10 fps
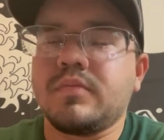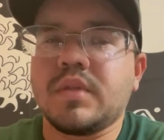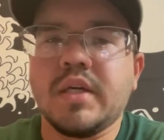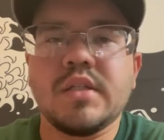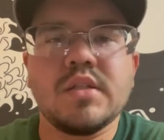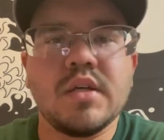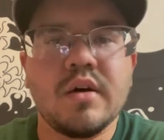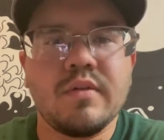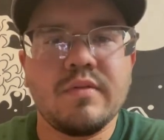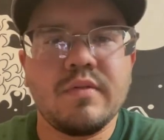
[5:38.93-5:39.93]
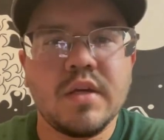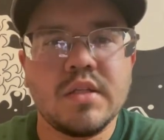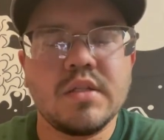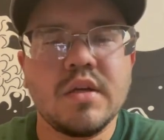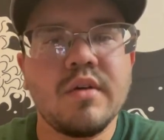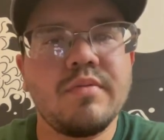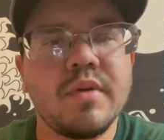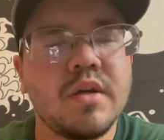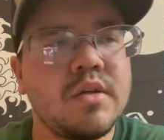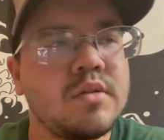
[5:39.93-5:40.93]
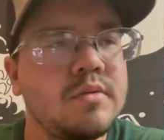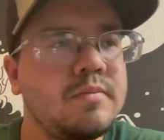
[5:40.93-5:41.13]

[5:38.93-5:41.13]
It's tough. It's tough because